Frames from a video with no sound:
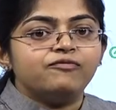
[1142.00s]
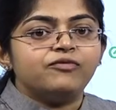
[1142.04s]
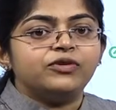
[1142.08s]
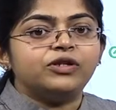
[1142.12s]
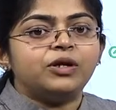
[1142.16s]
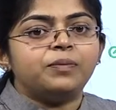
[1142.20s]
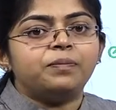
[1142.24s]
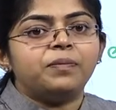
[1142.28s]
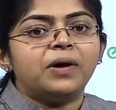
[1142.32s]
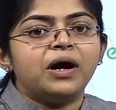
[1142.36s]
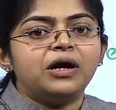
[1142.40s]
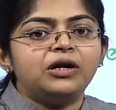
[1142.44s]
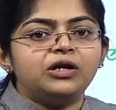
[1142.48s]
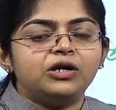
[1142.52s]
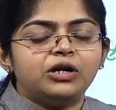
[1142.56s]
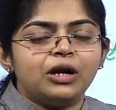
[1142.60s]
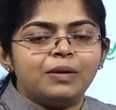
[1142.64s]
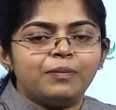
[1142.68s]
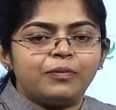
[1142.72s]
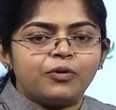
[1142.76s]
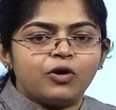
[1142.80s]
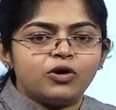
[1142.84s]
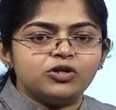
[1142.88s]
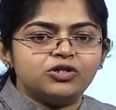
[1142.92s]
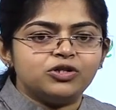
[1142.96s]
for that particular
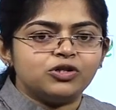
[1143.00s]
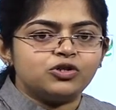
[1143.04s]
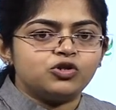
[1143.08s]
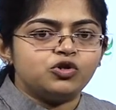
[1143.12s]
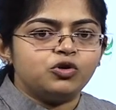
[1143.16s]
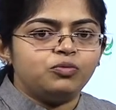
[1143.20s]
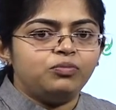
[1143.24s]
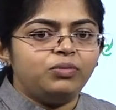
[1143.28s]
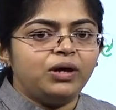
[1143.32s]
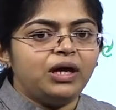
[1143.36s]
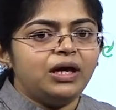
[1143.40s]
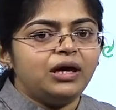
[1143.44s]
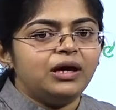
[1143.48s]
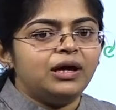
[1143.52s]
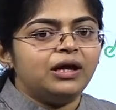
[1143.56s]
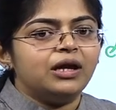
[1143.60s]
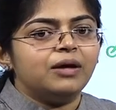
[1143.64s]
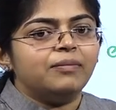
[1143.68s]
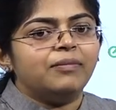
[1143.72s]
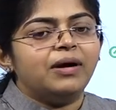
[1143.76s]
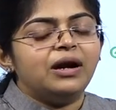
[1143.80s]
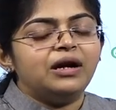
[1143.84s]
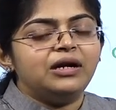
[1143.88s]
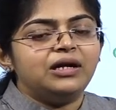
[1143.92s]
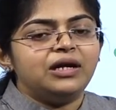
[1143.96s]
project should be in a
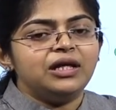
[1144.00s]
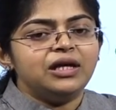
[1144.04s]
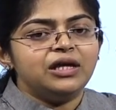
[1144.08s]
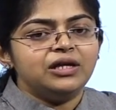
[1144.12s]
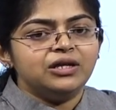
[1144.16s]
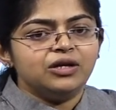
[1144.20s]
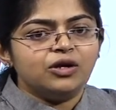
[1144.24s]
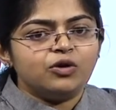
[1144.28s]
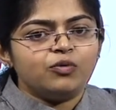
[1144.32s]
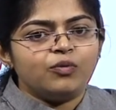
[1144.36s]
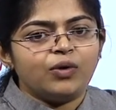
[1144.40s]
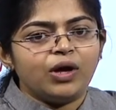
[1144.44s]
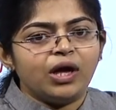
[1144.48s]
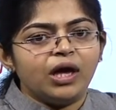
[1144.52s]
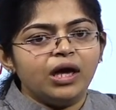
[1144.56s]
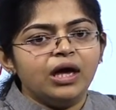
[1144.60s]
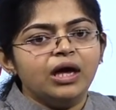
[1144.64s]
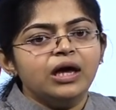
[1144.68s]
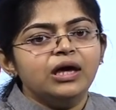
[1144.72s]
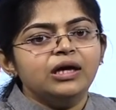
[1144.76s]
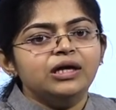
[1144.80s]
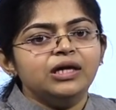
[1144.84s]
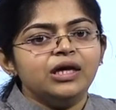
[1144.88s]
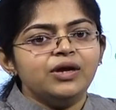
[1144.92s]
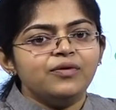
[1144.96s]
multi-year way,
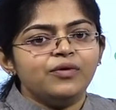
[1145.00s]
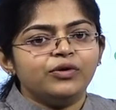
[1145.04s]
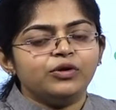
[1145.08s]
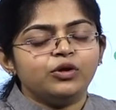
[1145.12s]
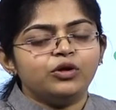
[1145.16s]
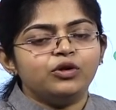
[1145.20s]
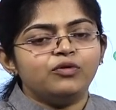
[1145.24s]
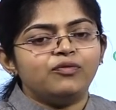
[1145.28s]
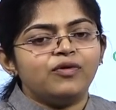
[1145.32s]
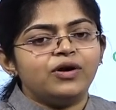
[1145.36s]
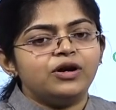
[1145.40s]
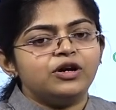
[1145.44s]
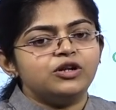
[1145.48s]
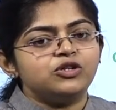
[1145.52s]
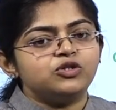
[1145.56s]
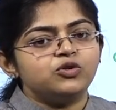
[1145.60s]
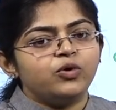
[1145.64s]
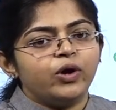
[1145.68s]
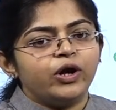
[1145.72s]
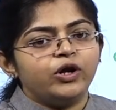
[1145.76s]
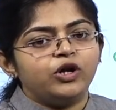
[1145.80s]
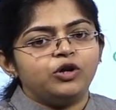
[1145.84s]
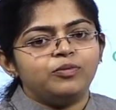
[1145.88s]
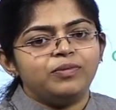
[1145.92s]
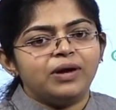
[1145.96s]
even though the fund is
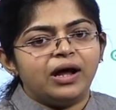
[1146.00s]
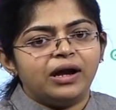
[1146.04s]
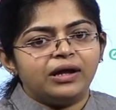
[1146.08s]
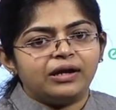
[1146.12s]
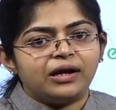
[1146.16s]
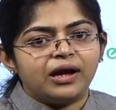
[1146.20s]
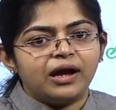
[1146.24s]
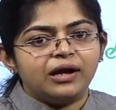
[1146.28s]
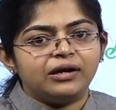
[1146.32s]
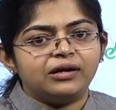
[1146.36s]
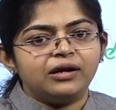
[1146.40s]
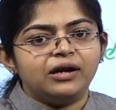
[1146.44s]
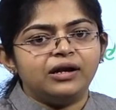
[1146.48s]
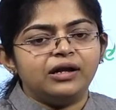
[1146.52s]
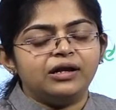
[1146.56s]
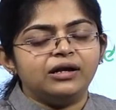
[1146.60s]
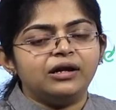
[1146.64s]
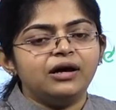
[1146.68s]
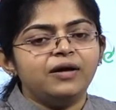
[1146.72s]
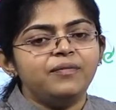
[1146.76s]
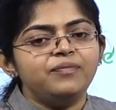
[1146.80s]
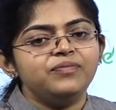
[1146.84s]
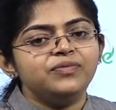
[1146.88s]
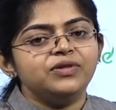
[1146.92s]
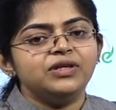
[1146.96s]
going to be allocated in
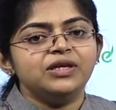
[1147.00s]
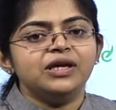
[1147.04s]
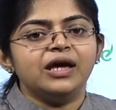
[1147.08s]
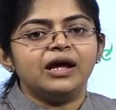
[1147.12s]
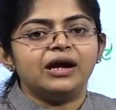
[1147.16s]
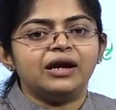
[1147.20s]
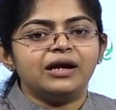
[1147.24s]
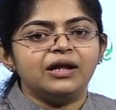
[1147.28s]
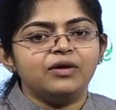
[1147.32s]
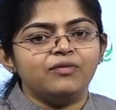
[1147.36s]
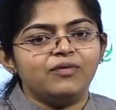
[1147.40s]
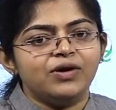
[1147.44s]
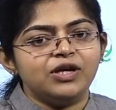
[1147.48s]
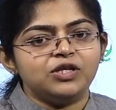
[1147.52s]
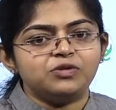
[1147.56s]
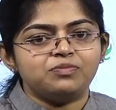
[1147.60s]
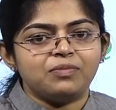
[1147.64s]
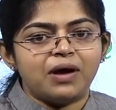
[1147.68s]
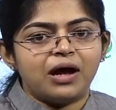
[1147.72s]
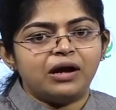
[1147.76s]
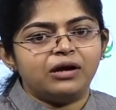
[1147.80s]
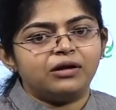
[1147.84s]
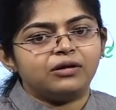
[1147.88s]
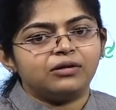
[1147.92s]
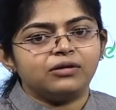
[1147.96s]
a yearly wise
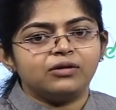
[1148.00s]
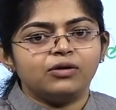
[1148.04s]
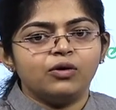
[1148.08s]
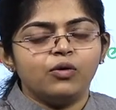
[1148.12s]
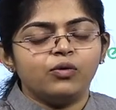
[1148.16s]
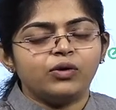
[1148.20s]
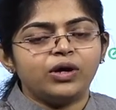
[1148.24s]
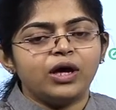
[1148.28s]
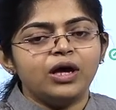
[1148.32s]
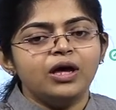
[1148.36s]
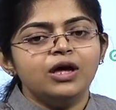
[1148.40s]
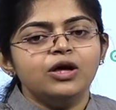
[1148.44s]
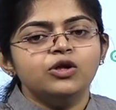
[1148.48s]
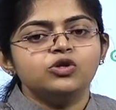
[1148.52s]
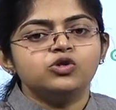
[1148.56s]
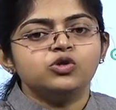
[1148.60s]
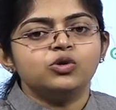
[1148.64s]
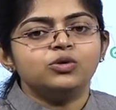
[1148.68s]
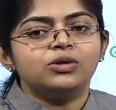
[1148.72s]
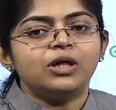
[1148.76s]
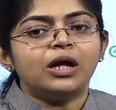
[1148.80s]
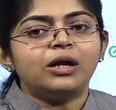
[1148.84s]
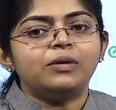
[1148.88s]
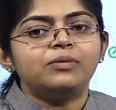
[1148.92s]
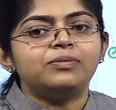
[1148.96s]
manner. Okay, so
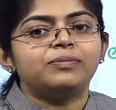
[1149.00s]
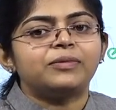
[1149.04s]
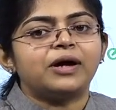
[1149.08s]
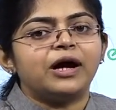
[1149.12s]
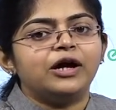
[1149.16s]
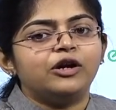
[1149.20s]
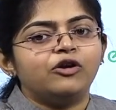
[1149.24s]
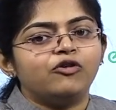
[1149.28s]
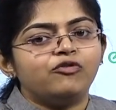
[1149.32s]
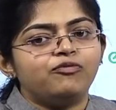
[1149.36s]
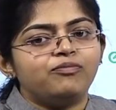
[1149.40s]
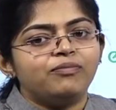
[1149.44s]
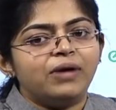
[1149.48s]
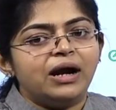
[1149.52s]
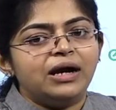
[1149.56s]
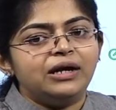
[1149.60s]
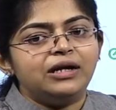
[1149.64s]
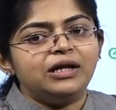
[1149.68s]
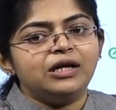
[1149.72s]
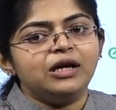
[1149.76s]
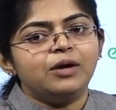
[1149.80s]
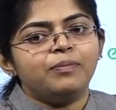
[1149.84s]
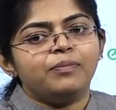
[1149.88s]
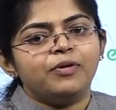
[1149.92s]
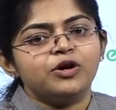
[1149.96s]
that kind of
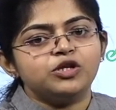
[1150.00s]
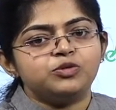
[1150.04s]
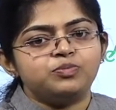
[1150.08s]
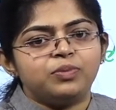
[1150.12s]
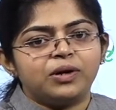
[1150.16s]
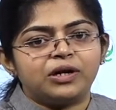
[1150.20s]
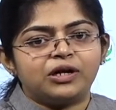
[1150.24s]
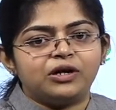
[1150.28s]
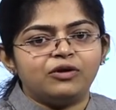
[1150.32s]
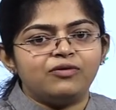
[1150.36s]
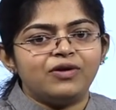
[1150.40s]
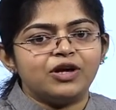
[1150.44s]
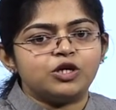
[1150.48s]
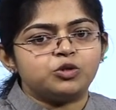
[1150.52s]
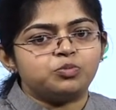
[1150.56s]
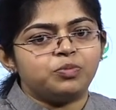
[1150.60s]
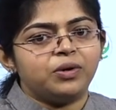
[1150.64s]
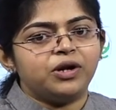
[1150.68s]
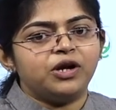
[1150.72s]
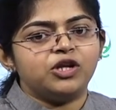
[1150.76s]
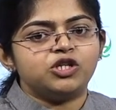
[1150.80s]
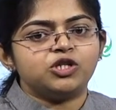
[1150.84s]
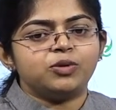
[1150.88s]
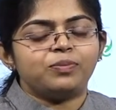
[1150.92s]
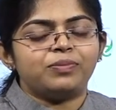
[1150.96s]
multi-year perspective
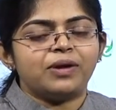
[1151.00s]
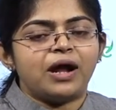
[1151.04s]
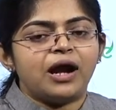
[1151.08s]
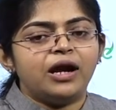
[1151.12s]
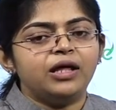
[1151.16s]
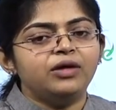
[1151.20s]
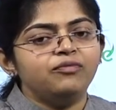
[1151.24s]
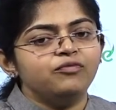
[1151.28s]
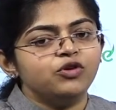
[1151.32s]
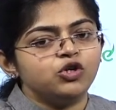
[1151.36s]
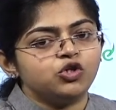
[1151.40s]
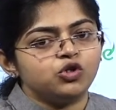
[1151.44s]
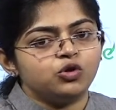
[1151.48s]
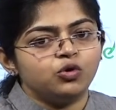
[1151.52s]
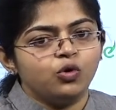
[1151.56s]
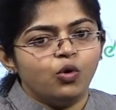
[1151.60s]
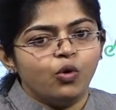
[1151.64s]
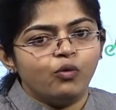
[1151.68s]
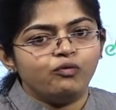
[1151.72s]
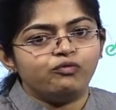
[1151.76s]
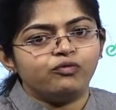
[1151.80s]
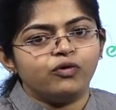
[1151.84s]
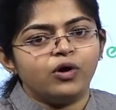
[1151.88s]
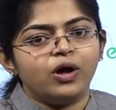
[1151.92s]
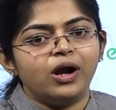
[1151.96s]
expenditure planning we should
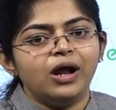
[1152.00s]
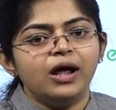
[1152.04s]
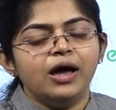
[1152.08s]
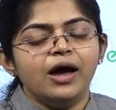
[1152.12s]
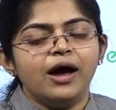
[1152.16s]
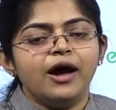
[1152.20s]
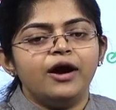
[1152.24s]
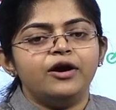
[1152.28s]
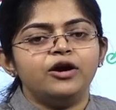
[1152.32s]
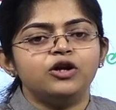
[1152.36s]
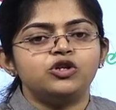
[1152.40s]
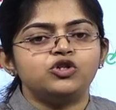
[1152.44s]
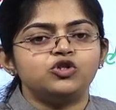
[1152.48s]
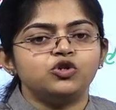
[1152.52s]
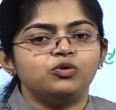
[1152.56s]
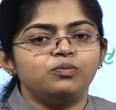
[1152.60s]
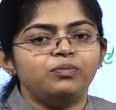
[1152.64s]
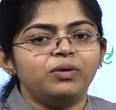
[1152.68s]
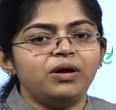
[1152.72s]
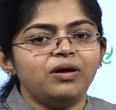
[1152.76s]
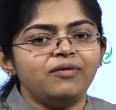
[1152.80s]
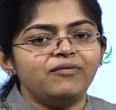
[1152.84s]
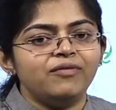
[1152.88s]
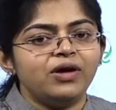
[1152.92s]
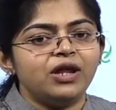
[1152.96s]
go for, and it should
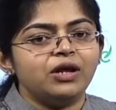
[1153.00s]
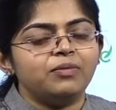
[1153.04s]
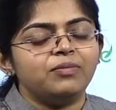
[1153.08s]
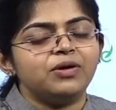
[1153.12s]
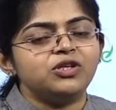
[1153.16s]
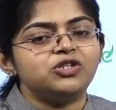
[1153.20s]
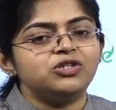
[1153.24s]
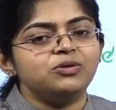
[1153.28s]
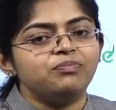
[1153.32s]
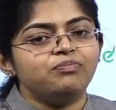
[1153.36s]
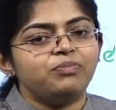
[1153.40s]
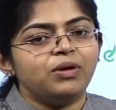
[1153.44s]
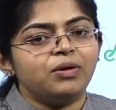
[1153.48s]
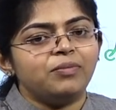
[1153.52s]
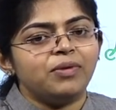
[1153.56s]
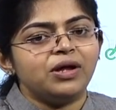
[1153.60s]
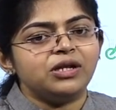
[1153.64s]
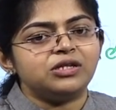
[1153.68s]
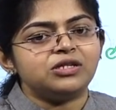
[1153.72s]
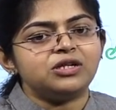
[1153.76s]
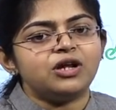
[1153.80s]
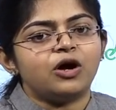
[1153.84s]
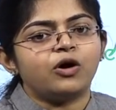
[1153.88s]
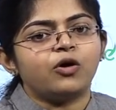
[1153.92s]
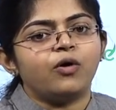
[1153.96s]
be very much
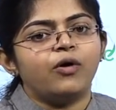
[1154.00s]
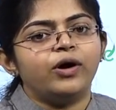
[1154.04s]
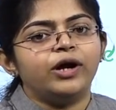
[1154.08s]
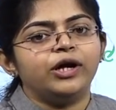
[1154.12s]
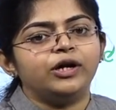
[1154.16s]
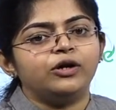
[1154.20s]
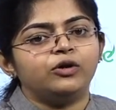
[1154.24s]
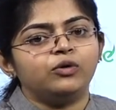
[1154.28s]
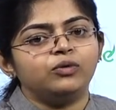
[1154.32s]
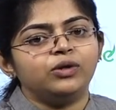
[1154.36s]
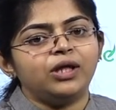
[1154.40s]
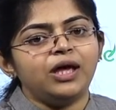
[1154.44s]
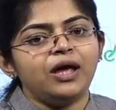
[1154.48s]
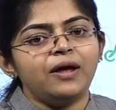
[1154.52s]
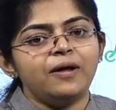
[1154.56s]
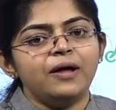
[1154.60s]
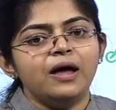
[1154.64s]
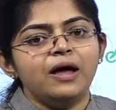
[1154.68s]
implemented according to the